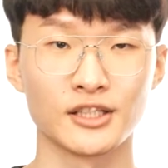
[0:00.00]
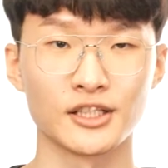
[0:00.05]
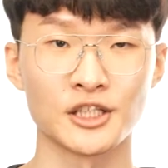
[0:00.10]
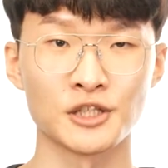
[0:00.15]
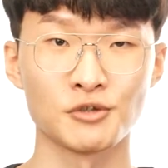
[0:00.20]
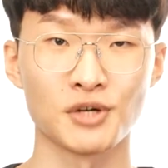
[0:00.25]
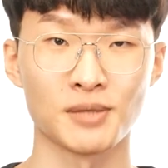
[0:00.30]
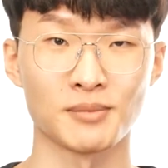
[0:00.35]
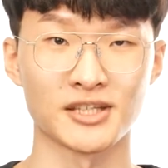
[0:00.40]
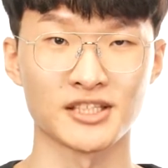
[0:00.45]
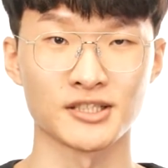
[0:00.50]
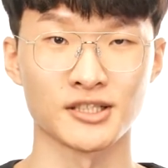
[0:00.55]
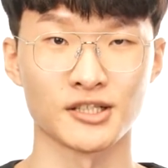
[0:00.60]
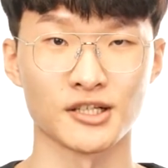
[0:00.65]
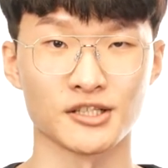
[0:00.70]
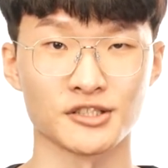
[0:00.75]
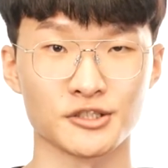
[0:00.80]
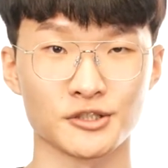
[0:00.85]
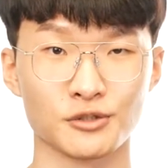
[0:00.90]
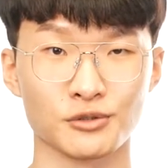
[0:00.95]
In the same
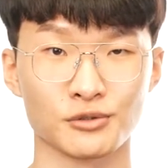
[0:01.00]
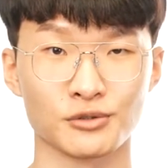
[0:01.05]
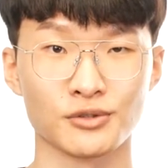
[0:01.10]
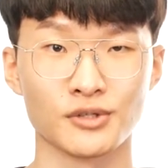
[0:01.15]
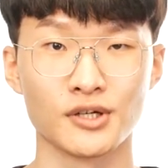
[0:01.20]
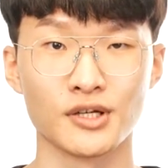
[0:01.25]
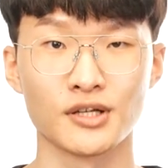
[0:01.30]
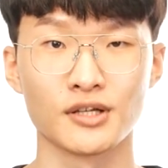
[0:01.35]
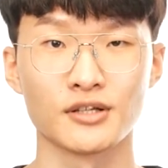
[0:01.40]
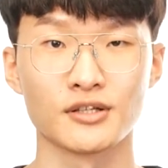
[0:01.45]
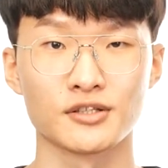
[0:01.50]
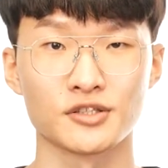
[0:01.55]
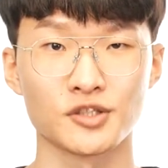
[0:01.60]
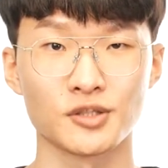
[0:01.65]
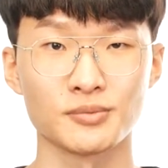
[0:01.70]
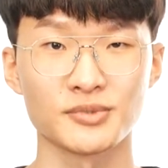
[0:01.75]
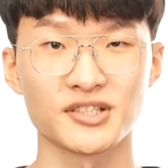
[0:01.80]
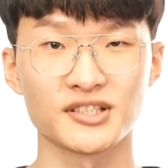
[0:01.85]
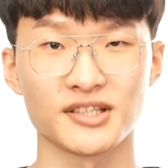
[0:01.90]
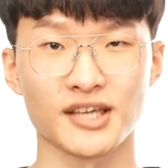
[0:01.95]
context,
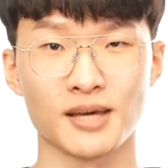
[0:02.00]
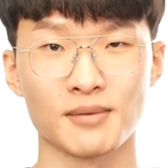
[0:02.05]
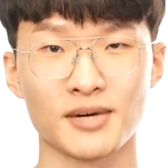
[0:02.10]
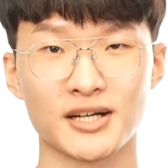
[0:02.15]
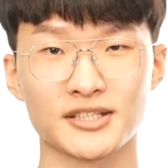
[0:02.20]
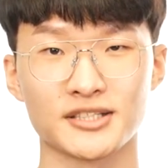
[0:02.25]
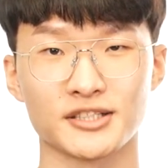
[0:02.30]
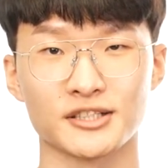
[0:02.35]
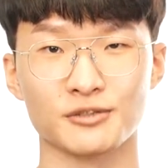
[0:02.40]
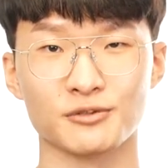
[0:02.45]
a developer